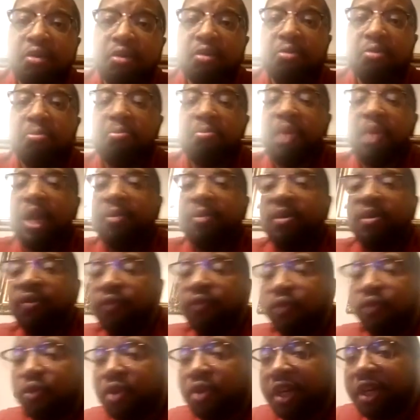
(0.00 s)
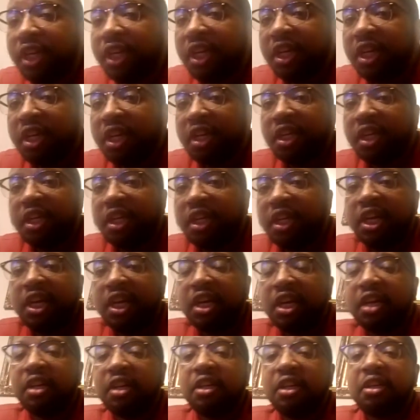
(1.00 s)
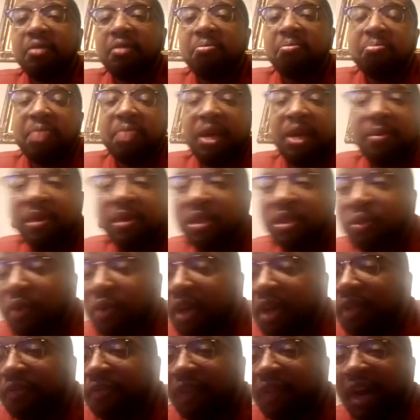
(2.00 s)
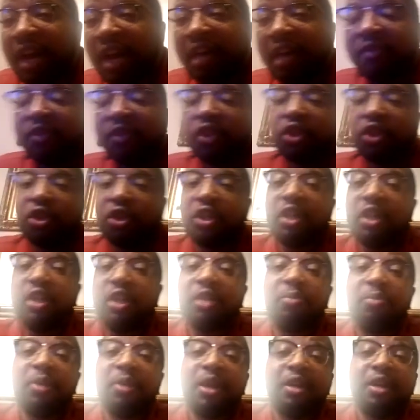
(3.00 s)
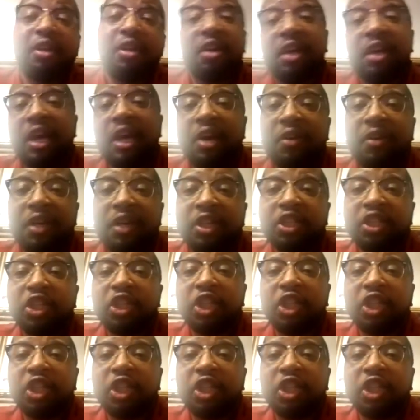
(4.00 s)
maybe 40 another year, maybe 25 or 30, depending on how injured